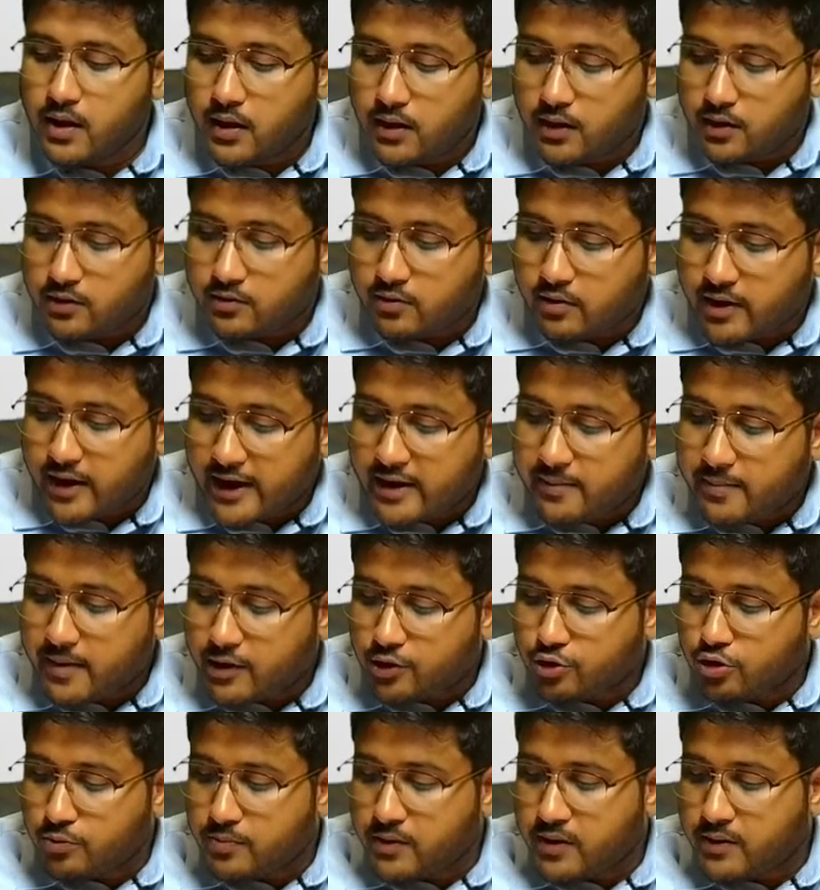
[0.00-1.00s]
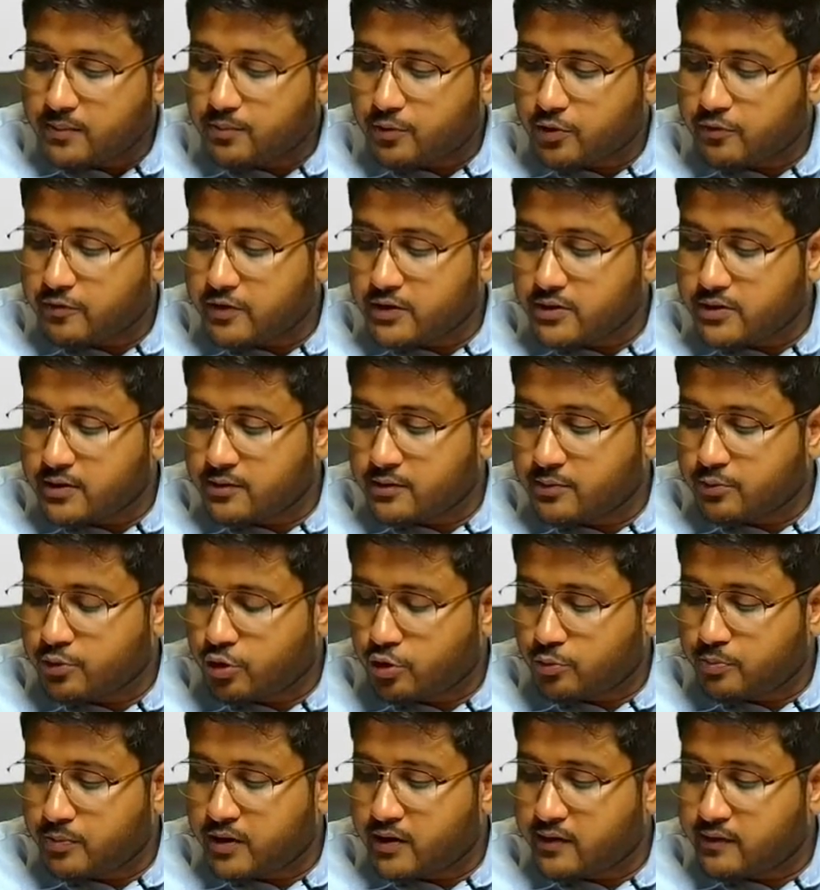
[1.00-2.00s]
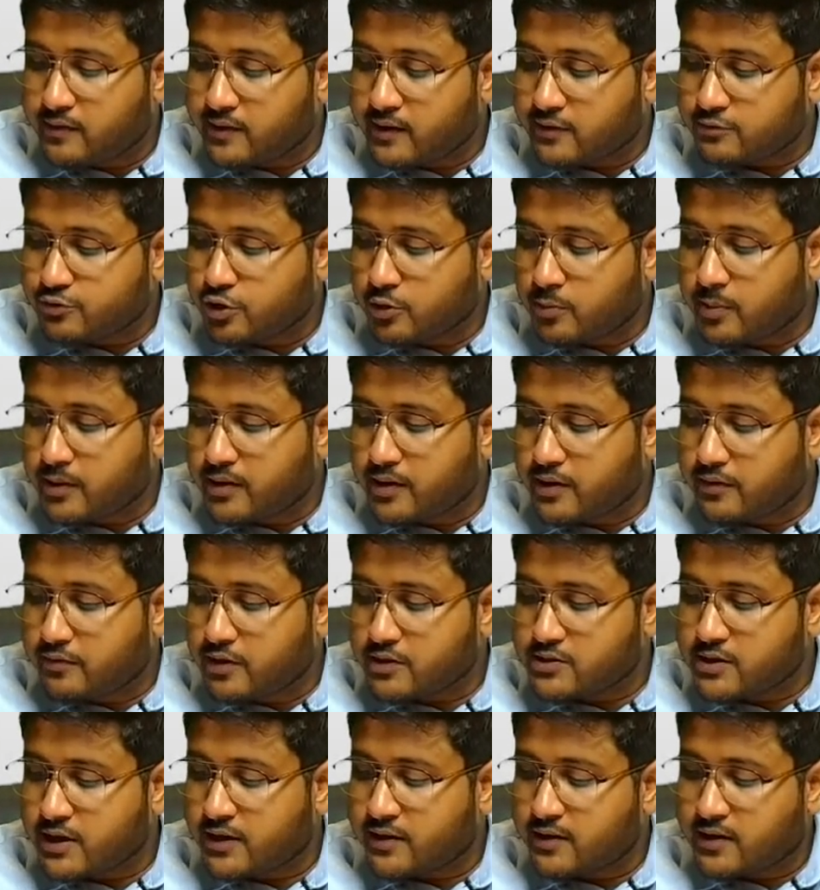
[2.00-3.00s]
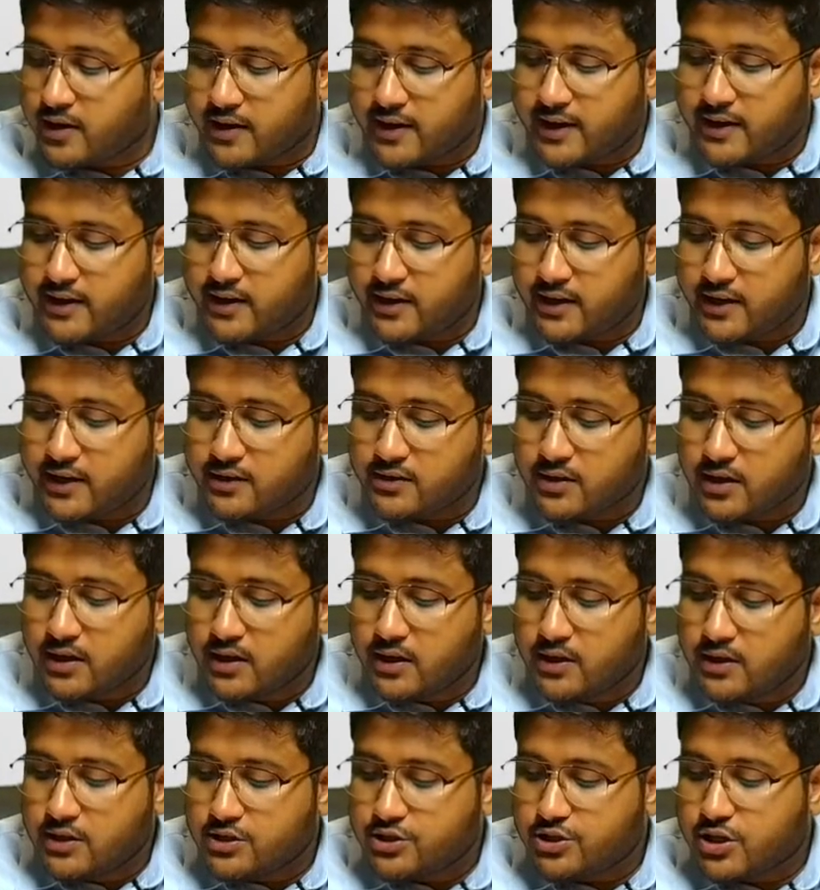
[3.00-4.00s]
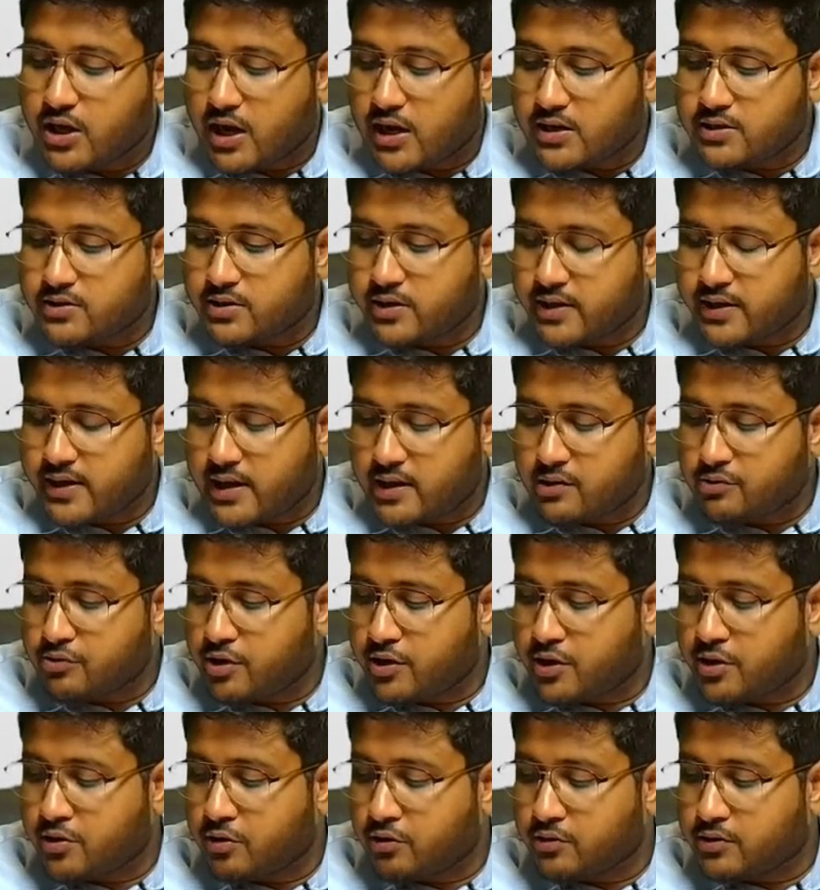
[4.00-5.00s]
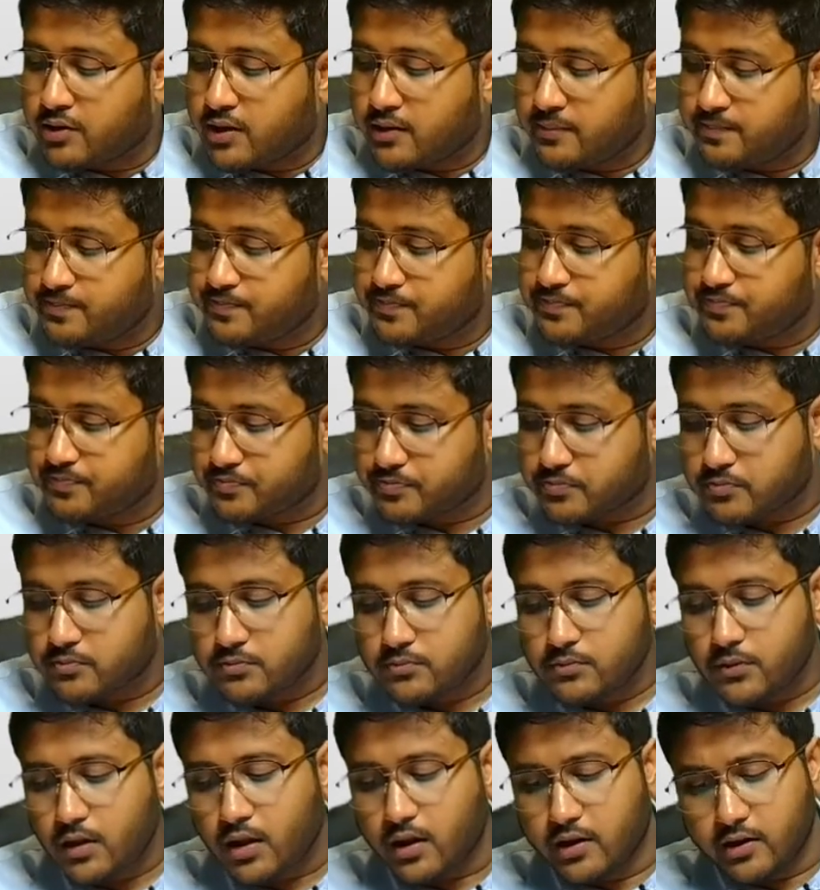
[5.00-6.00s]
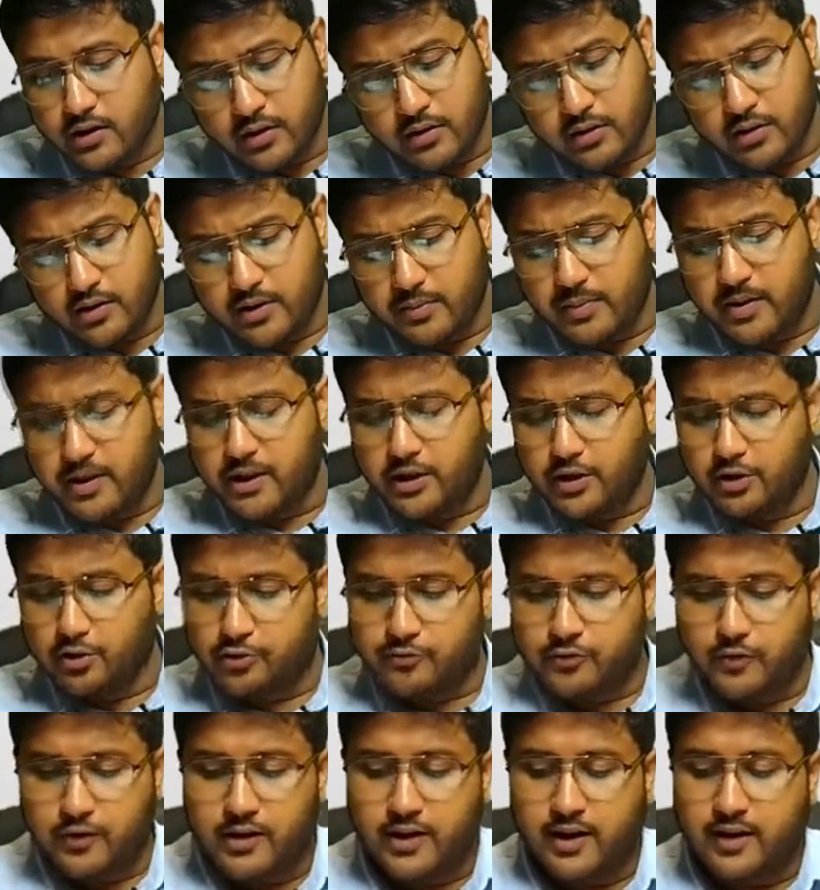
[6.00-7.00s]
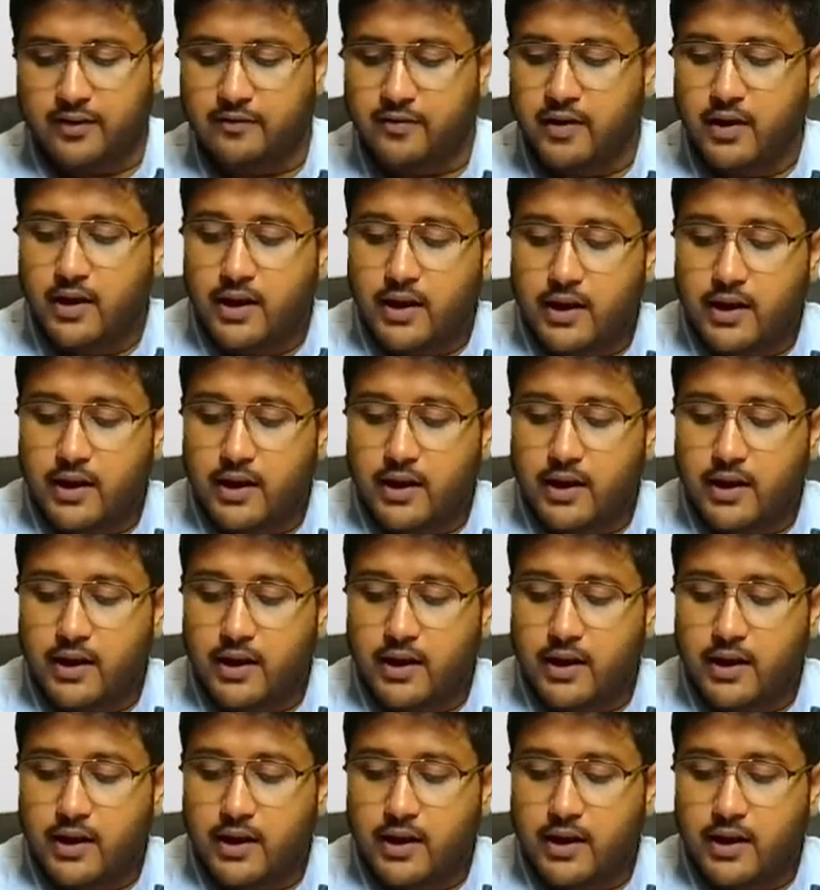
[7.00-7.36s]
Now the right back to opening reserve should be reversed and current year charge recalculated on the remaining useful life.